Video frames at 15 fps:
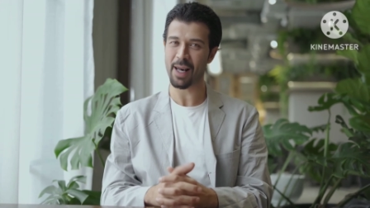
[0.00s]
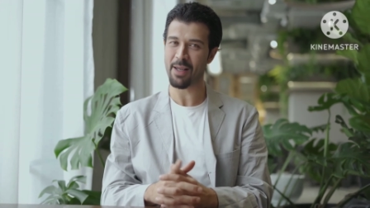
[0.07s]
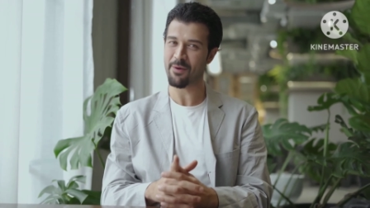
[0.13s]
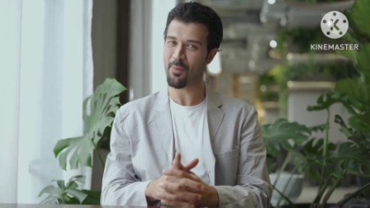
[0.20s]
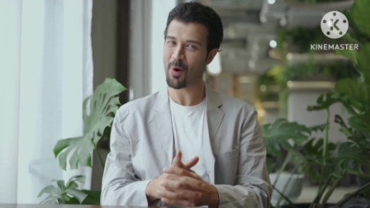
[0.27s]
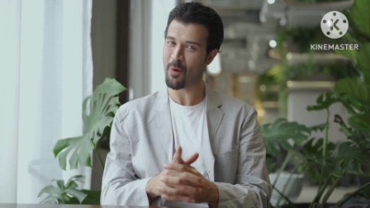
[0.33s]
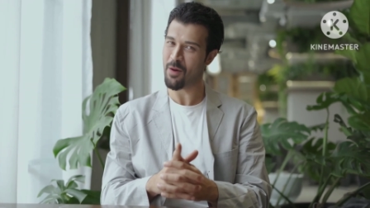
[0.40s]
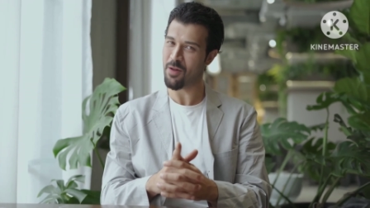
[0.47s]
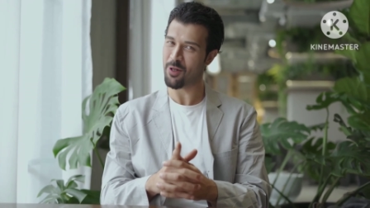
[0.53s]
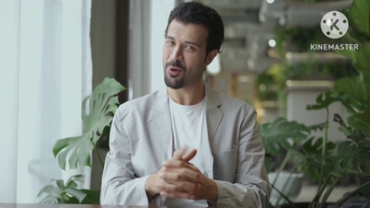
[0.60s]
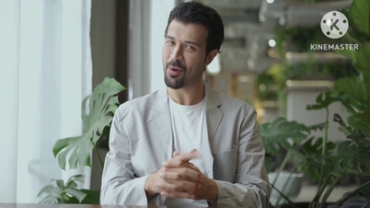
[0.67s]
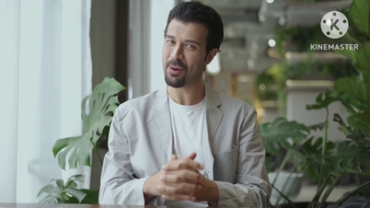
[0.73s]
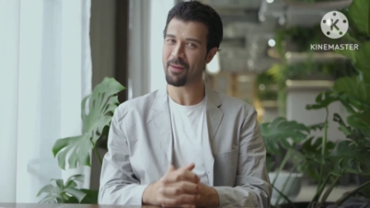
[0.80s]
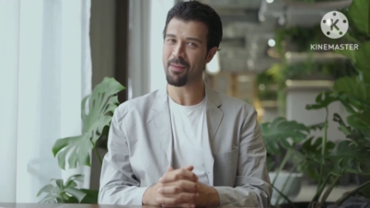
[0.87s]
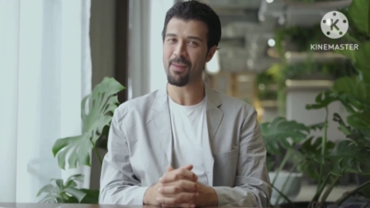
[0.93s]
as well as
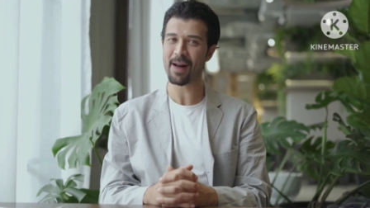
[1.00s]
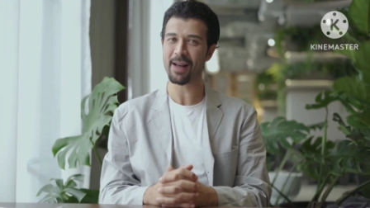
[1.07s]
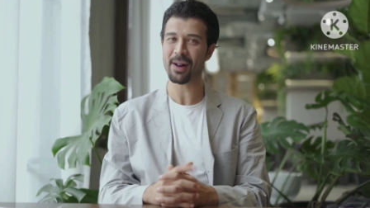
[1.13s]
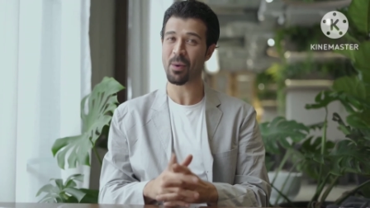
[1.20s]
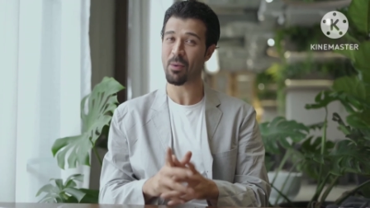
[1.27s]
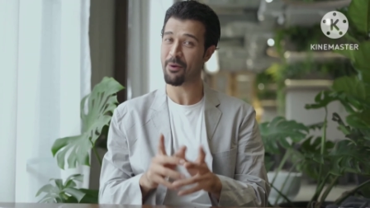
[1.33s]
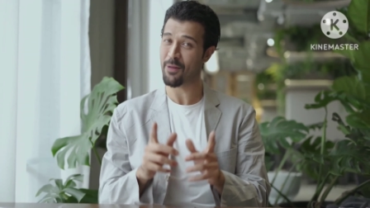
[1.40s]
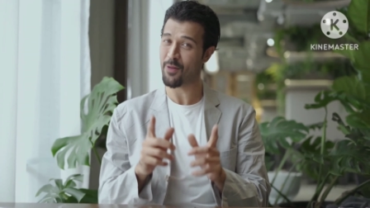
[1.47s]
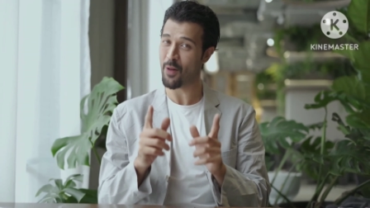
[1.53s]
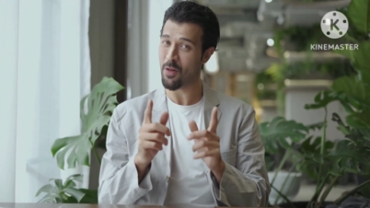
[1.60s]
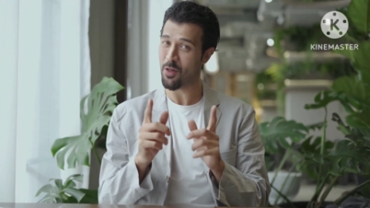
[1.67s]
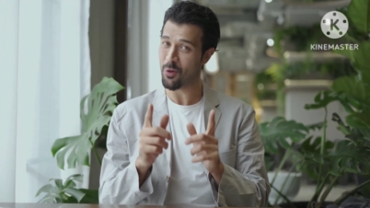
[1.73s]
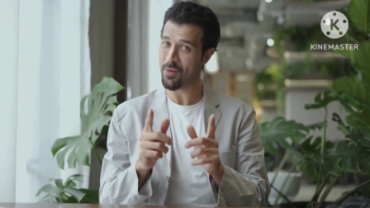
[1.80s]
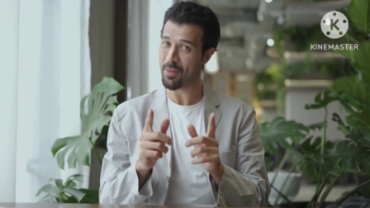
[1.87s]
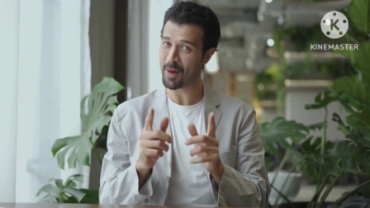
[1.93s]
certain medical
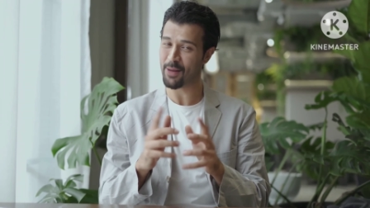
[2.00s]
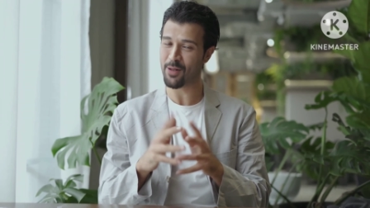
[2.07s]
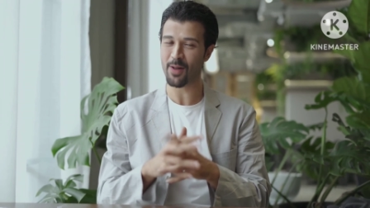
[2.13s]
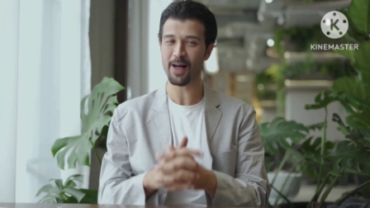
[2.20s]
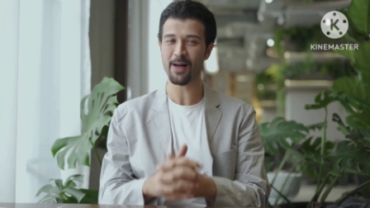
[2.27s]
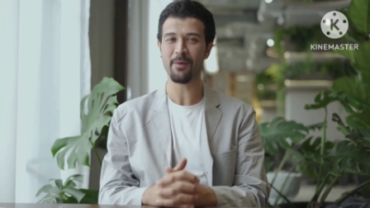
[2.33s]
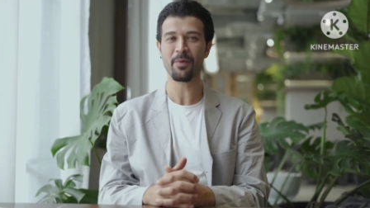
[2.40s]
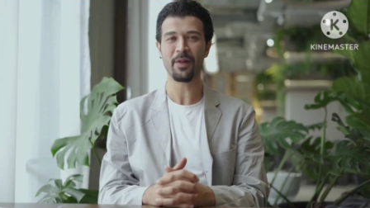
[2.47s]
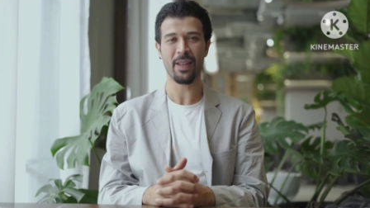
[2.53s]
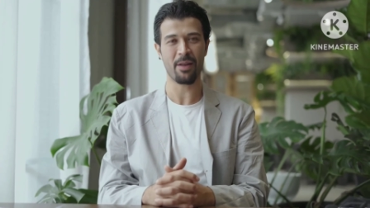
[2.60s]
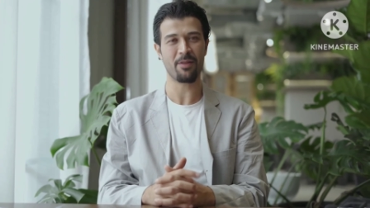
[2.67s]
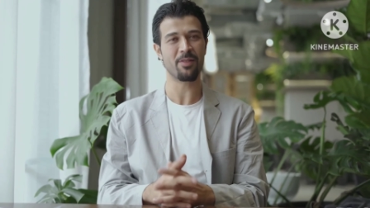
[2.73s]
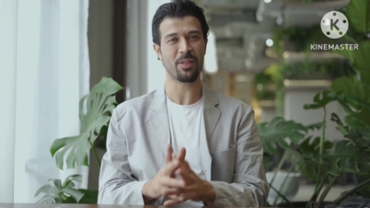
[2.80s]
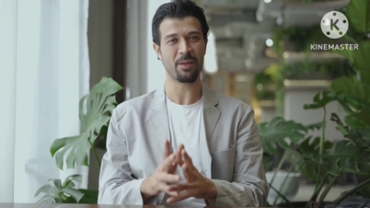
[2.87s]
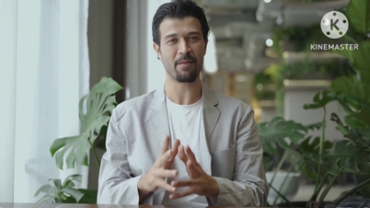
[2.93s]
conditions like
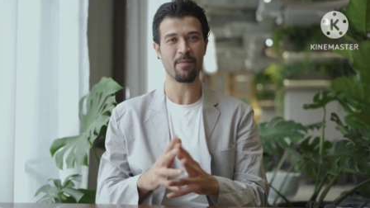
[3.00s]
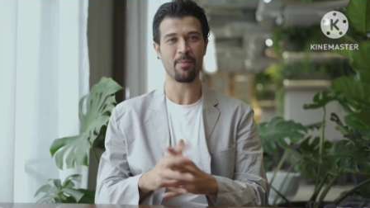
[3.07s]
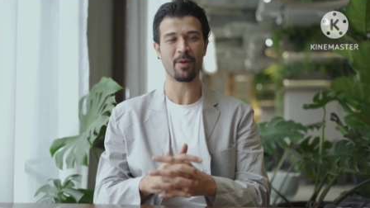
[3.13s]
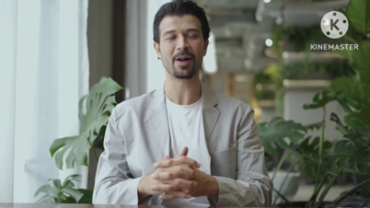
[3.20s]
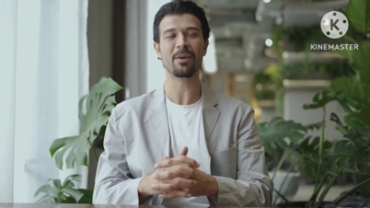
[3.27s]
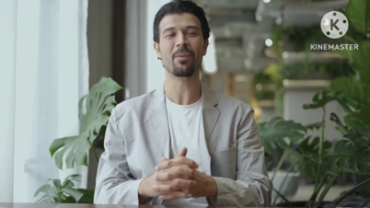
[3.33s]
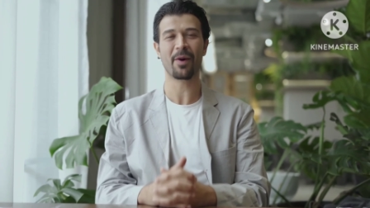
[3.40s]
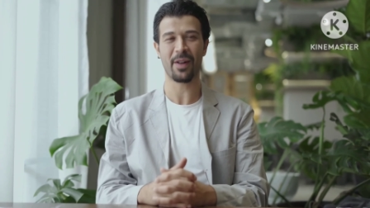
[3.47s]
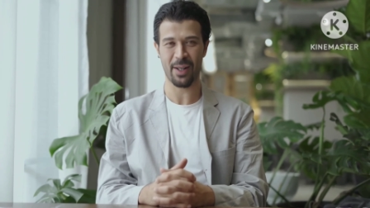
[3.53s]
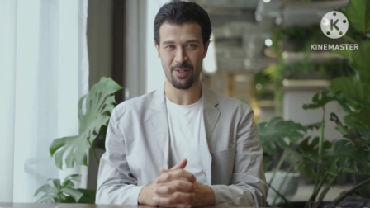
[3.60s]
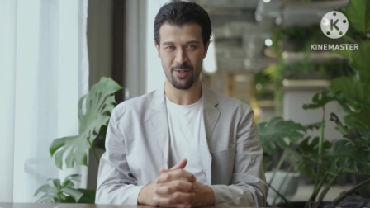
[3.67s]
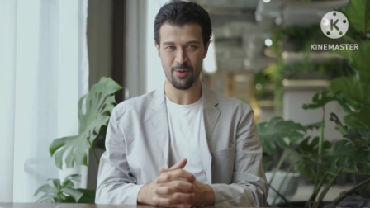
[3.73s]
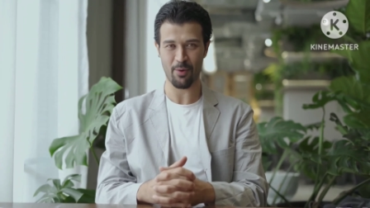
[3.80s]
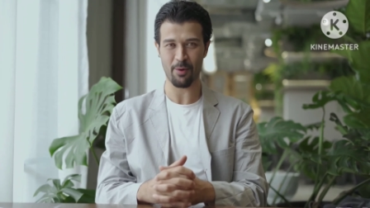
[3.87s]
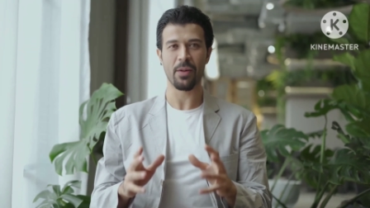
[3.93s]
diabetes, thyroid
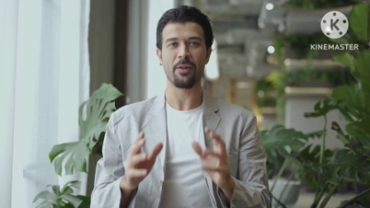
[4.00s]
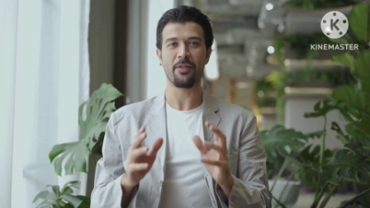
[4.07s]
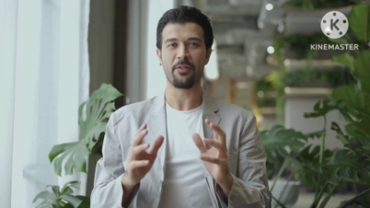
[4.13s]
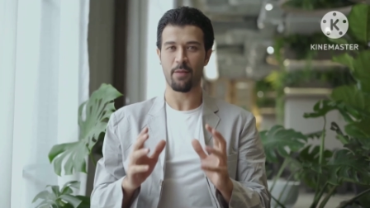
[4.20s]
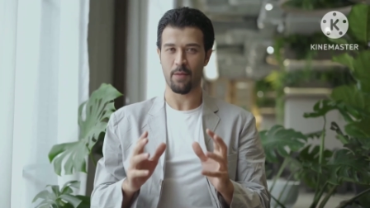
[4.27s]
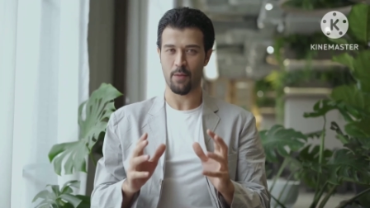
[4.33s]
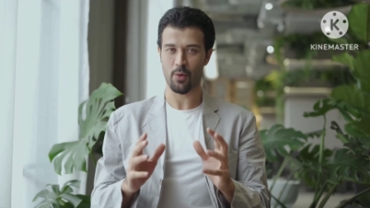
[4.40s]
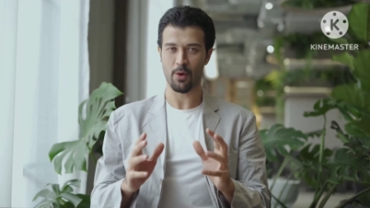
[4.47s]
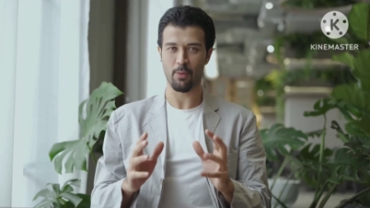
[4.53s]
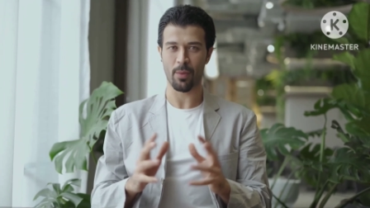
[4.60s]
disorders, or